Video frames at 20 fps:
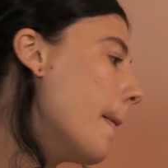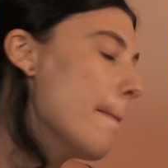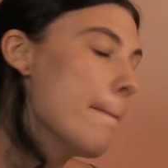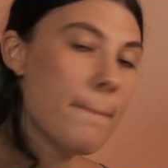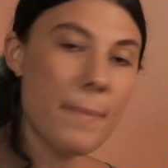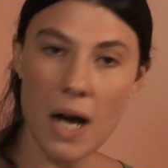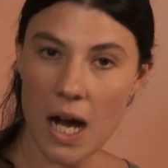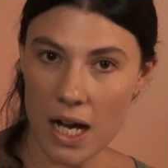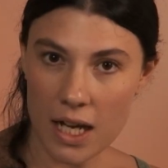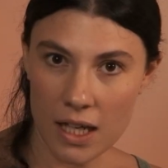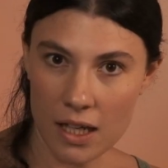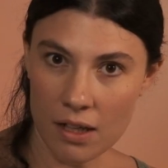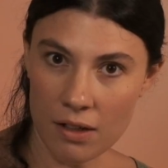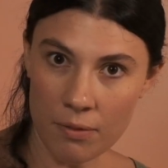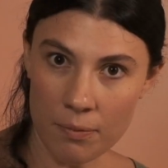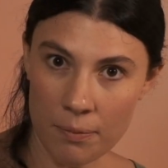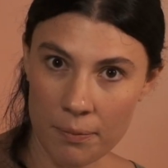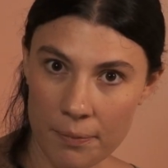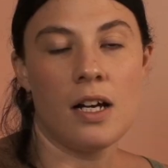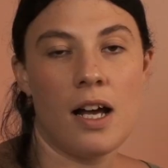
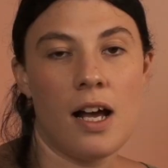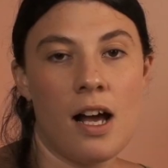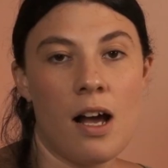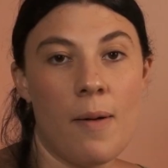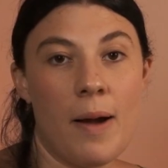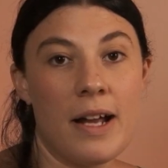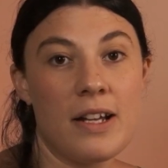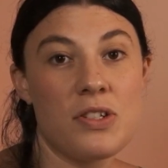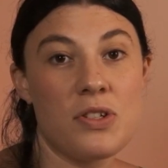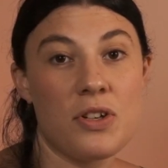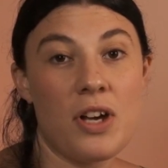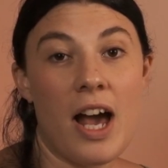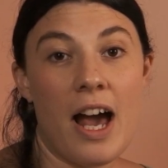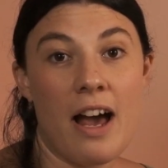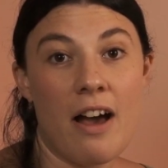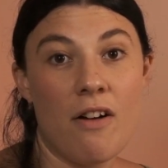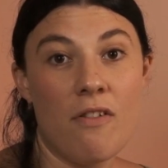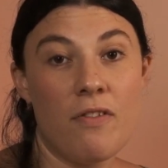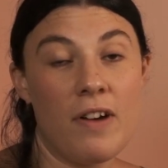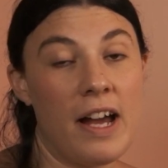bargain. I do
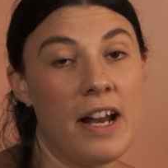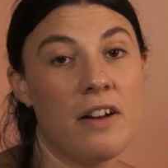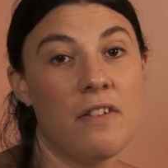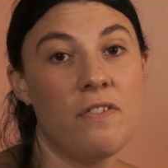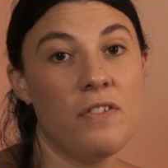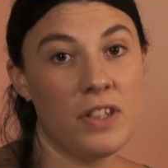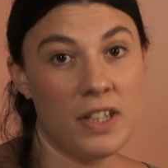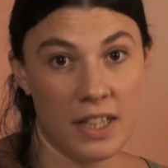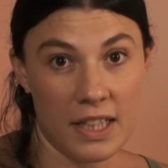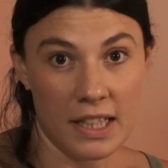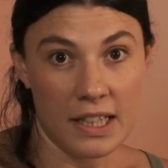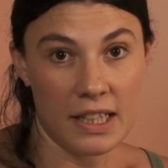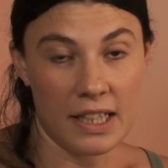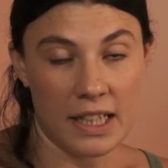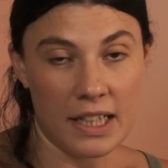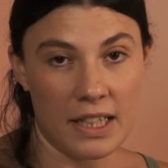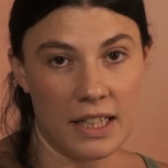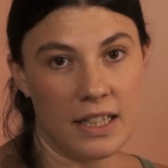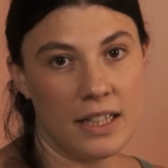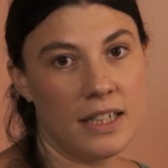have an affiliate
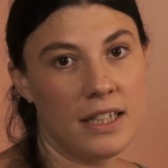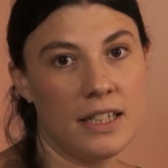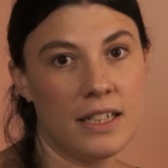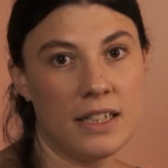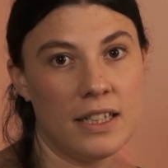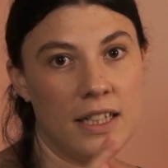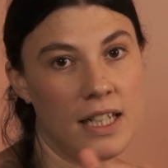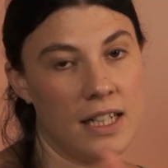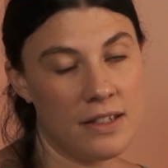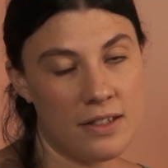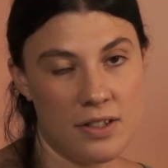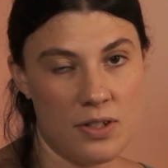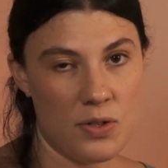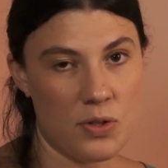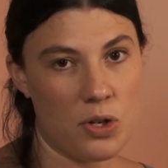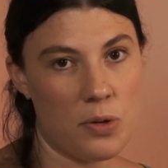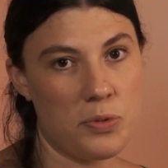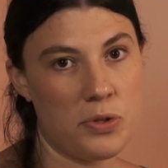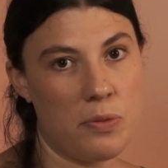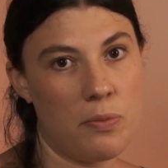link in the
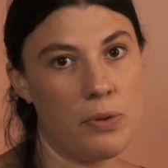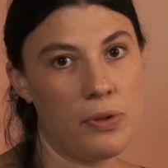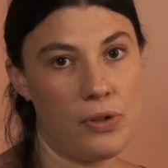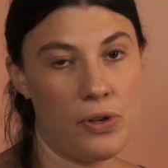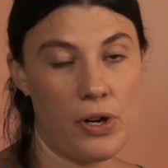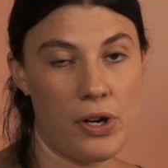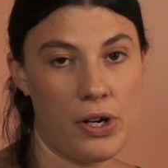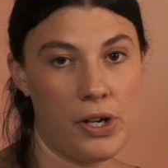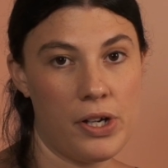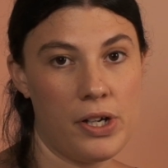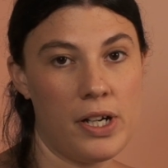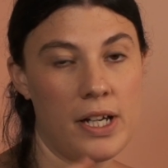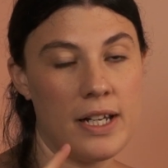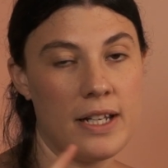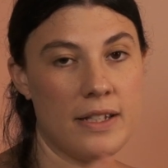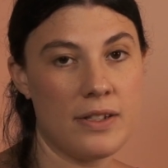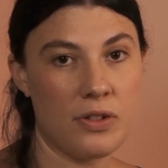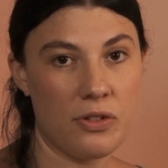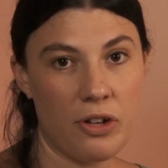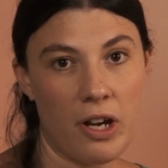description below, and
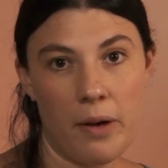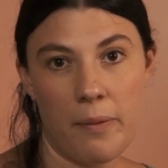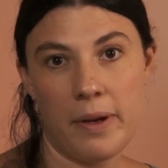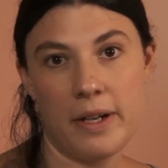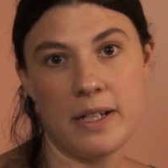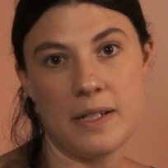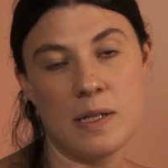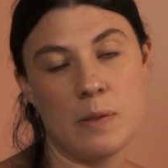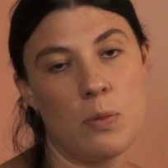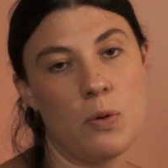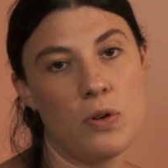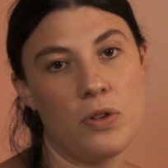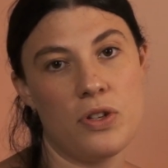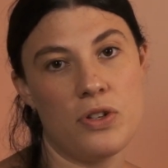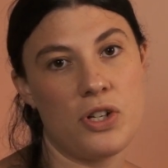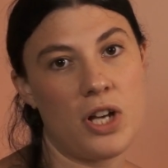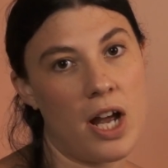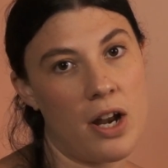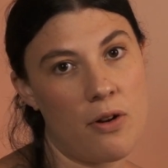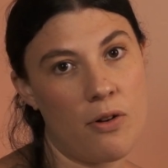it's a great way to support the
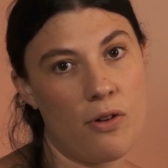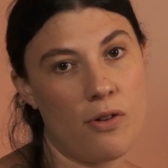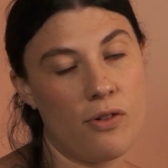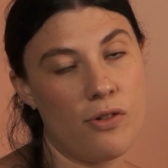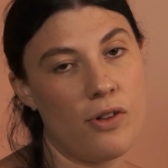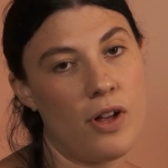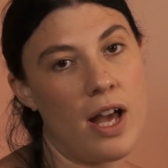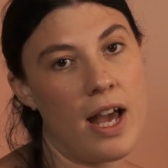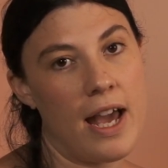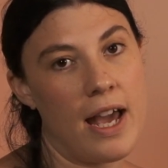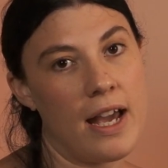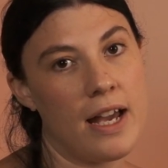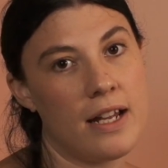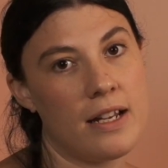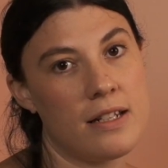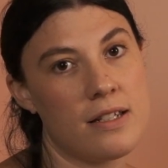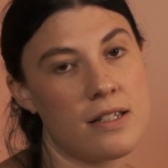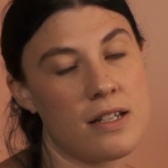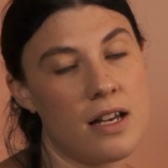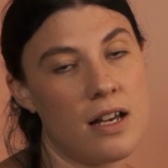channel
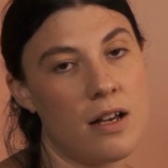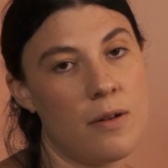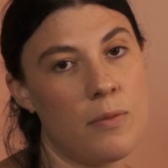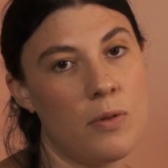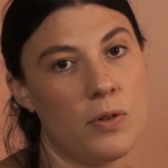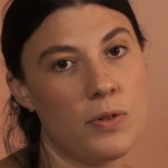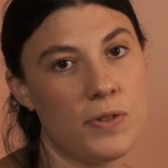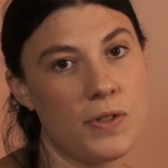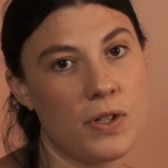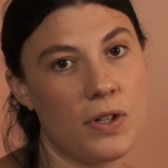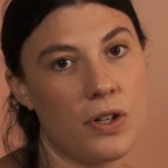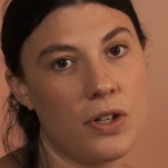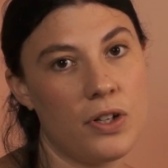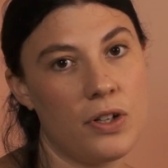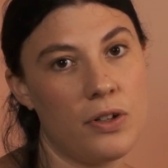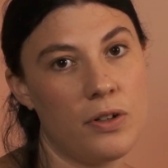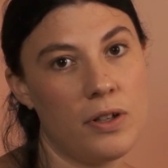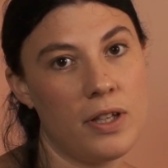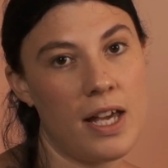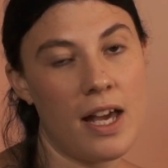and
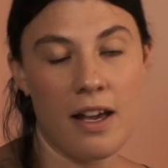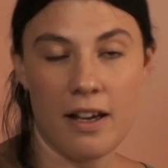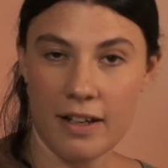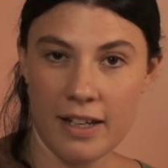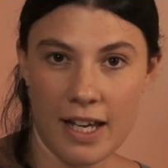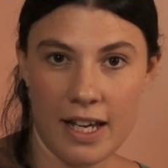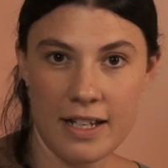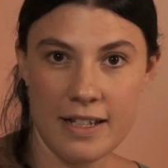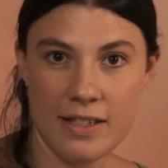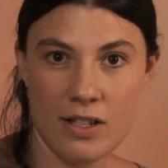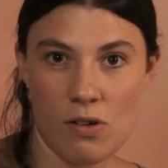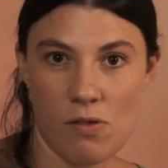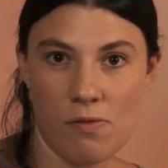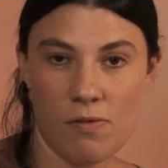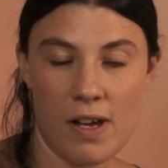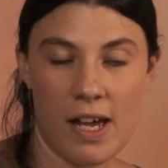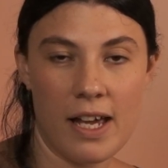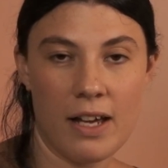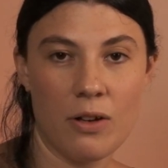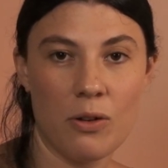also, yeah, get yourself
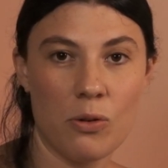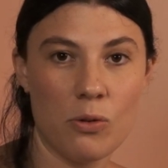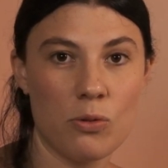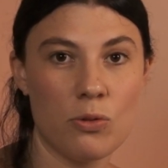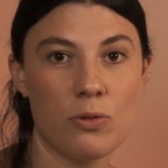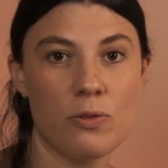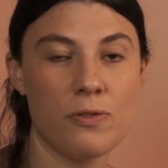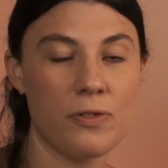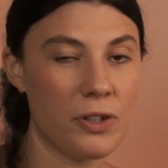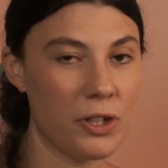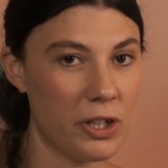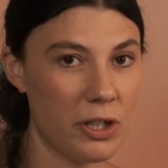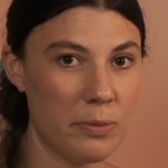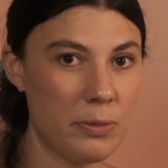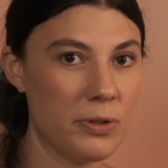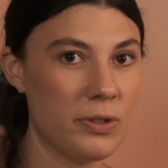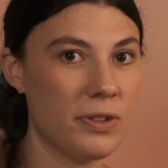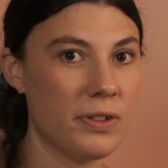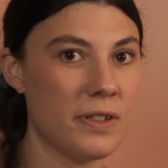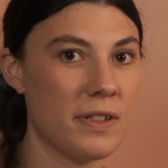a cool photo
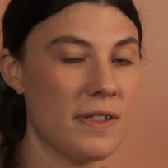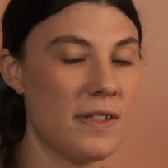book.